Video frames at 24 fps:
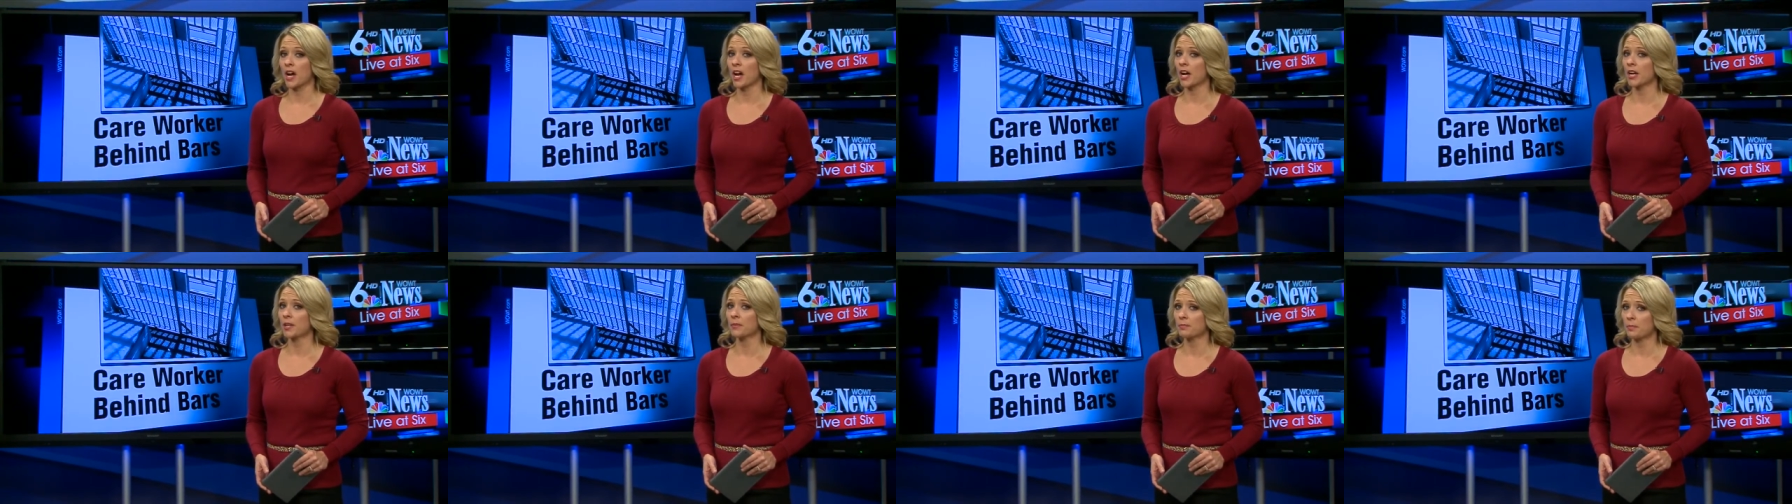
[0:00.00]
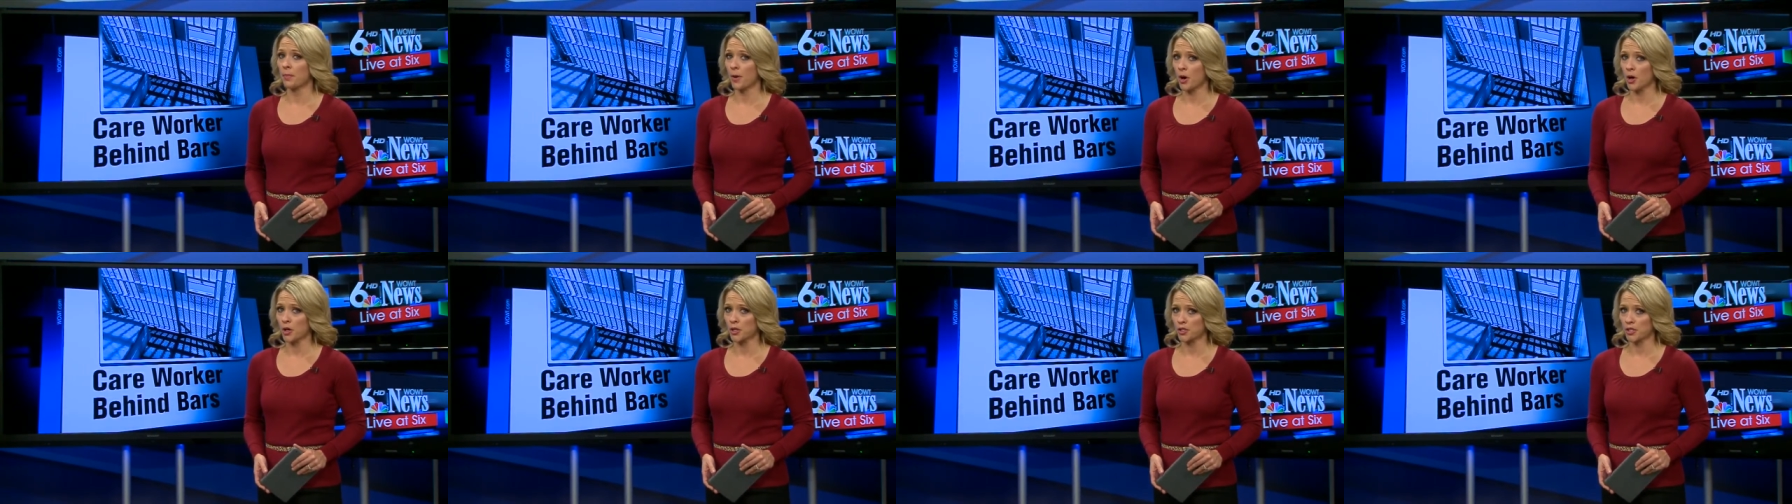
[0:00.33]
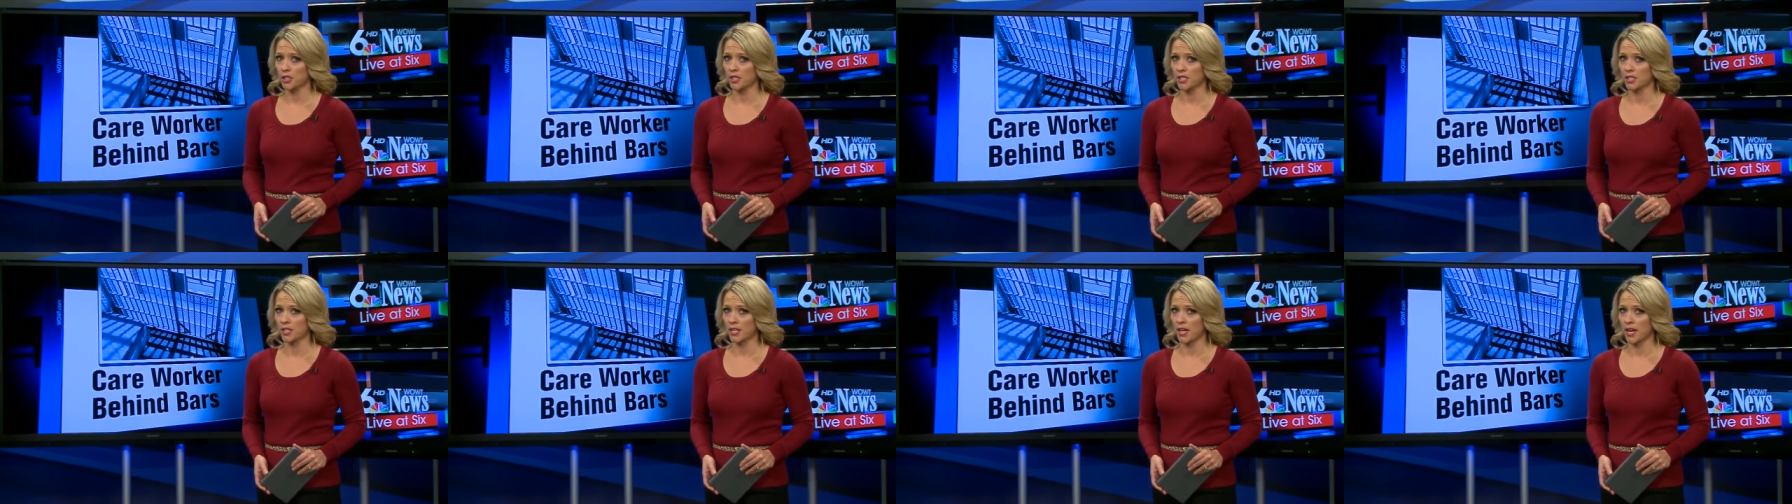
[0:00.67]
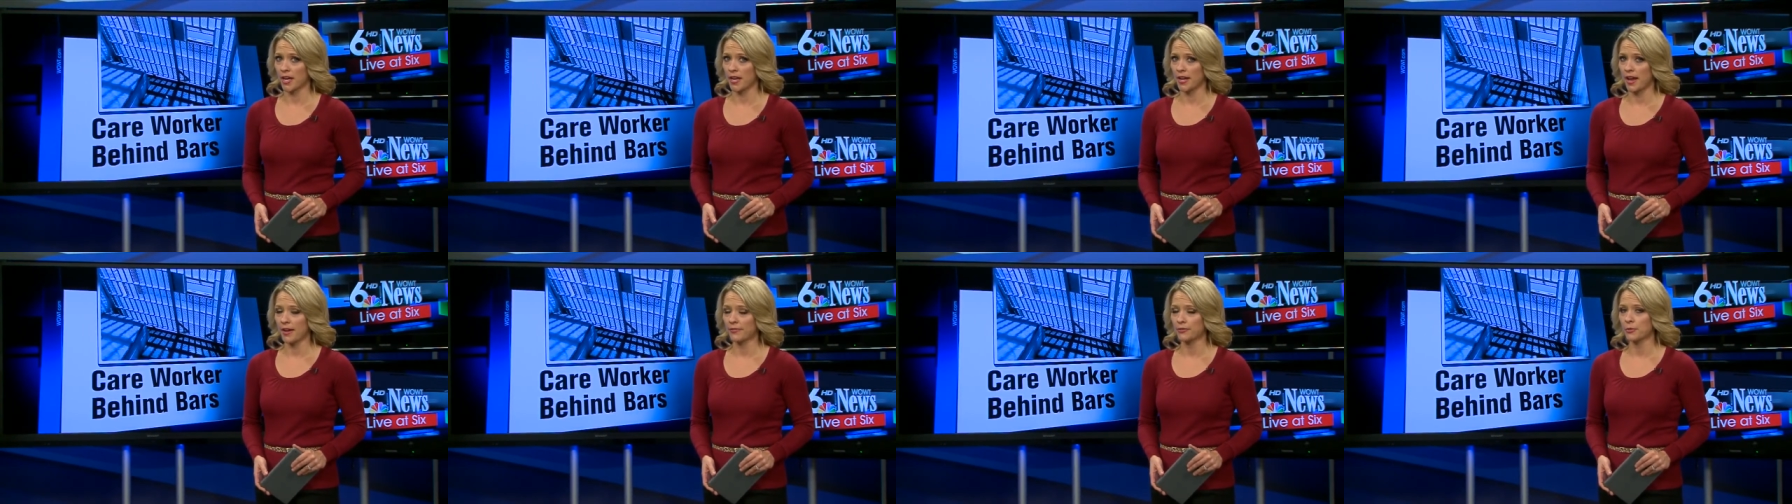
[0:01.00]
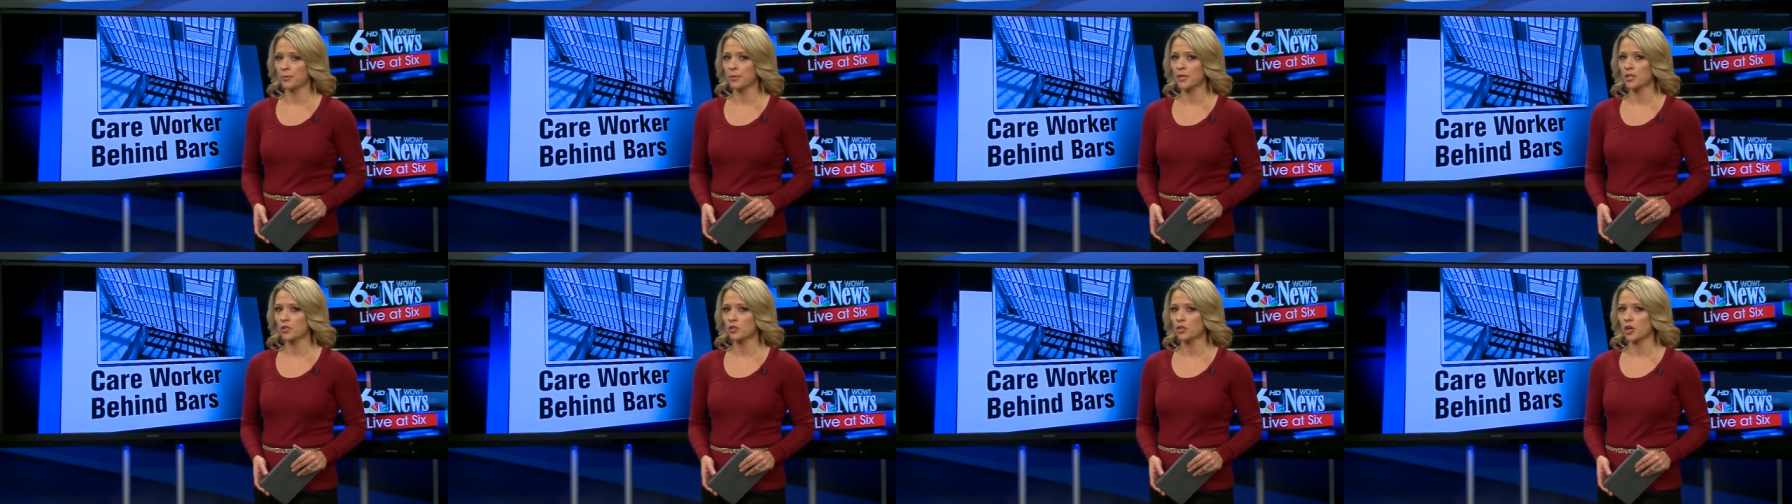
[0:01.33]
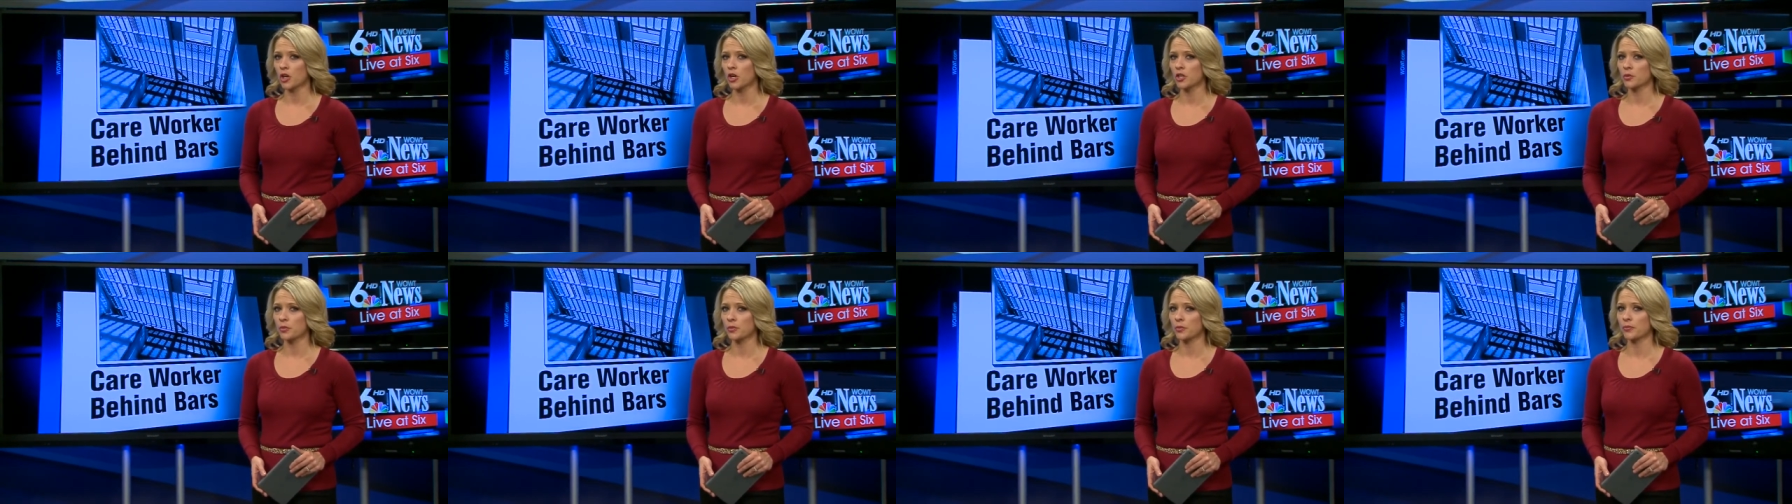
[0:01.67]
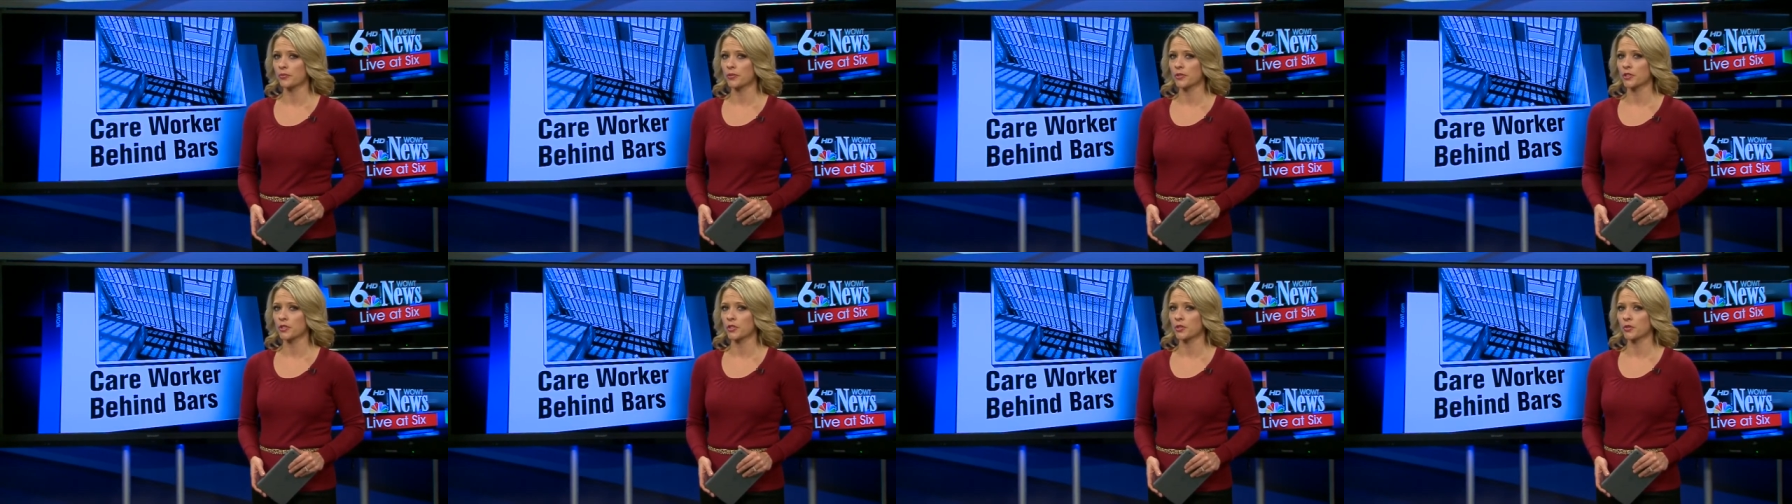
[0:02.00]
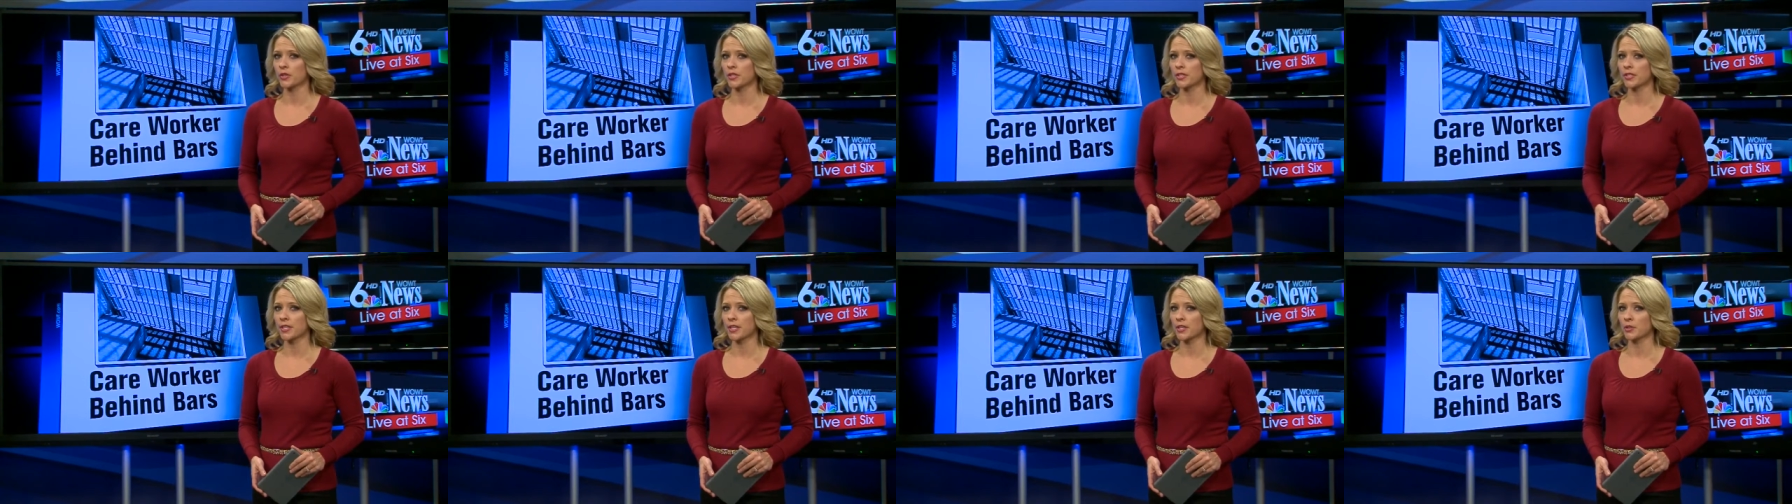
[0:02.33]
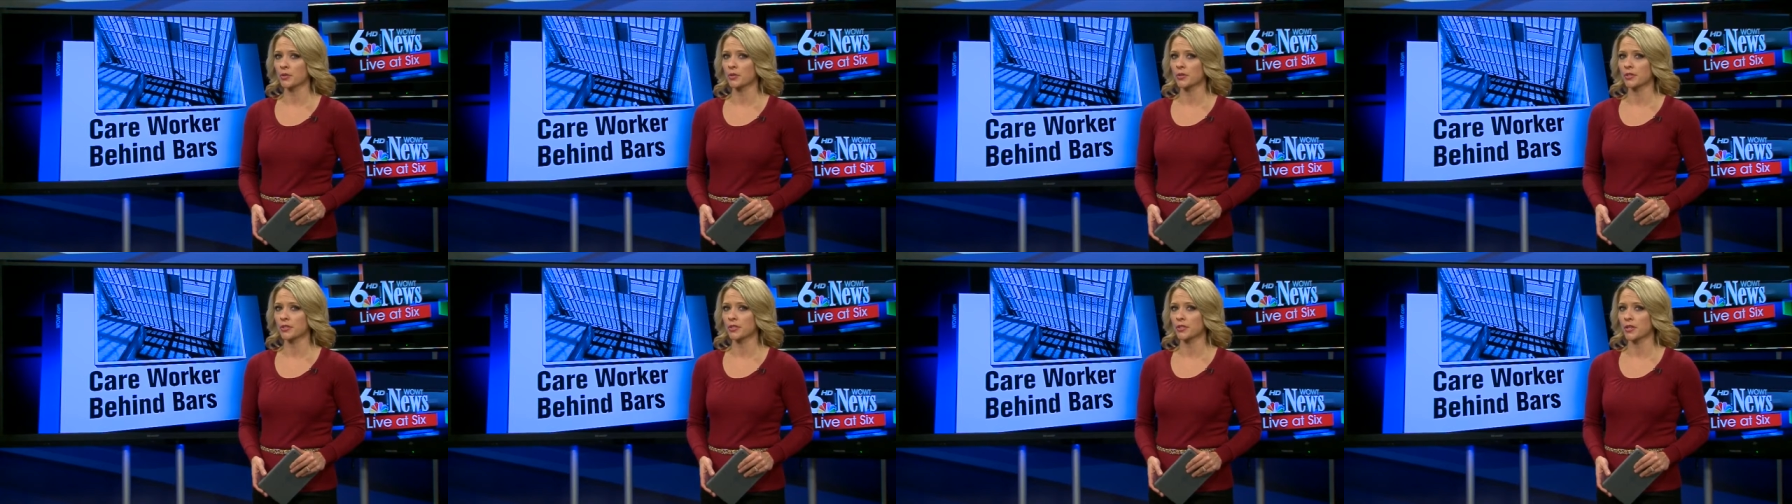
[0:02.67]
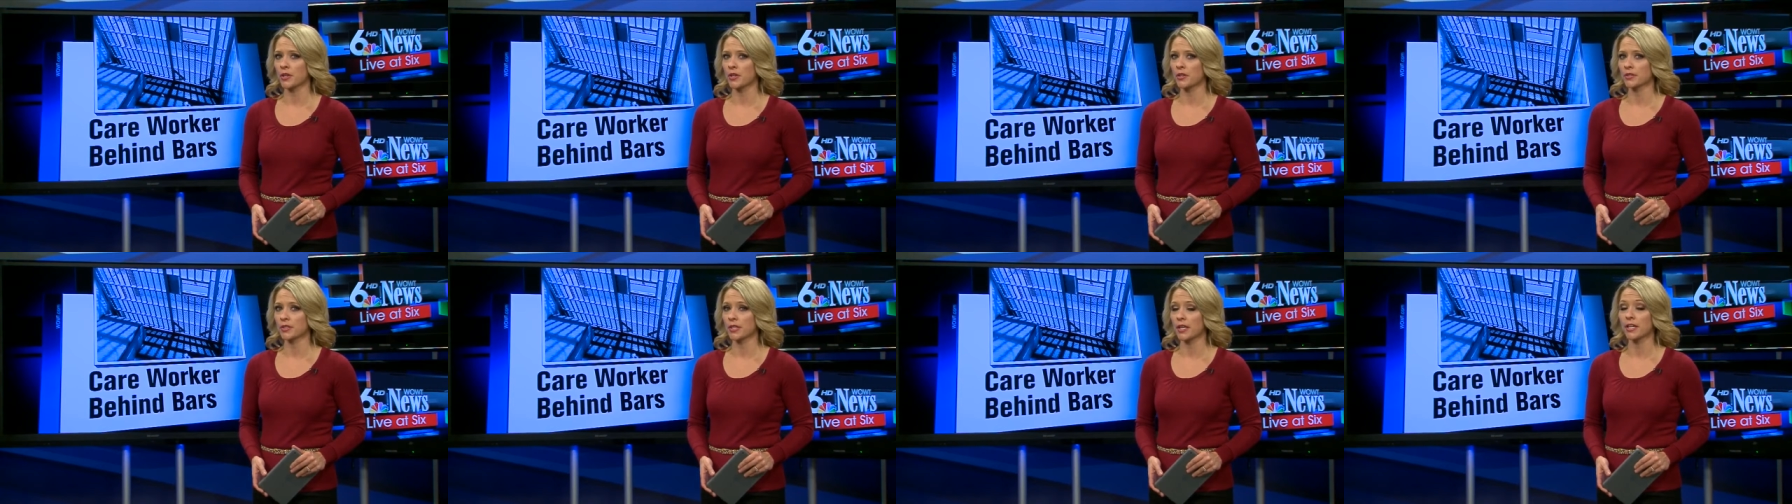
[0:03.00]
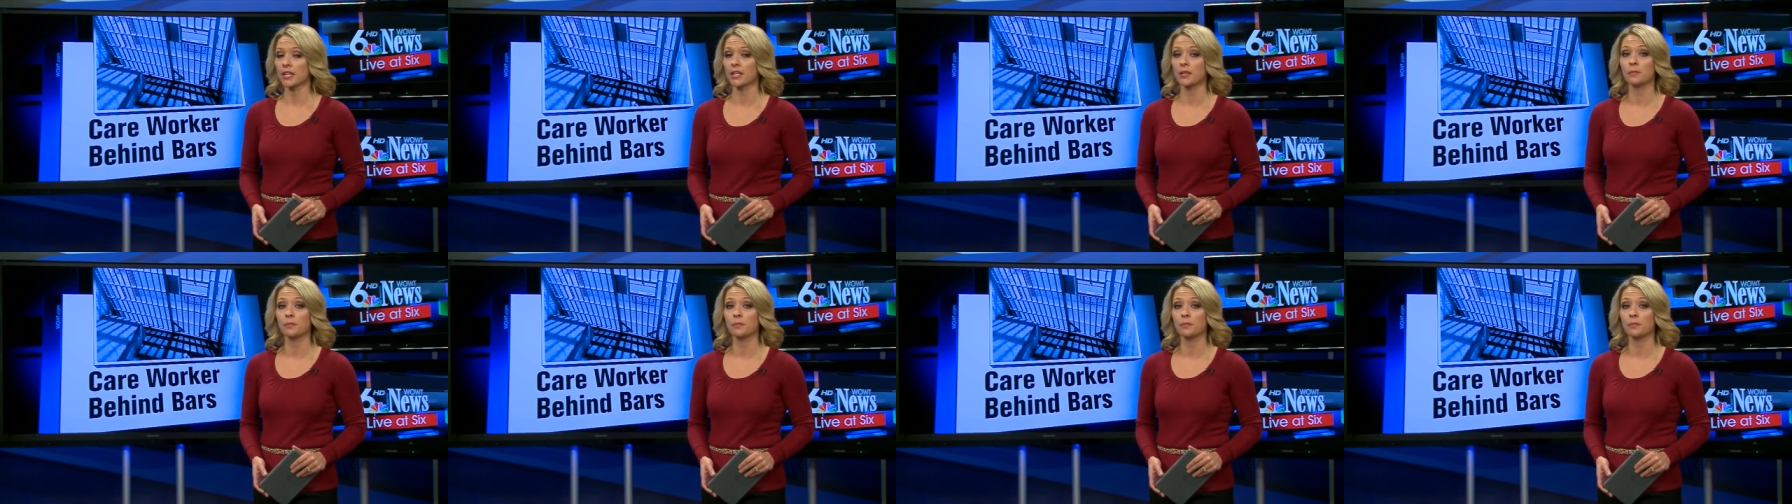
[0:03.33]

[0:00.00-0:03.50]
behind bars tonight after being charged with first degree sexual assault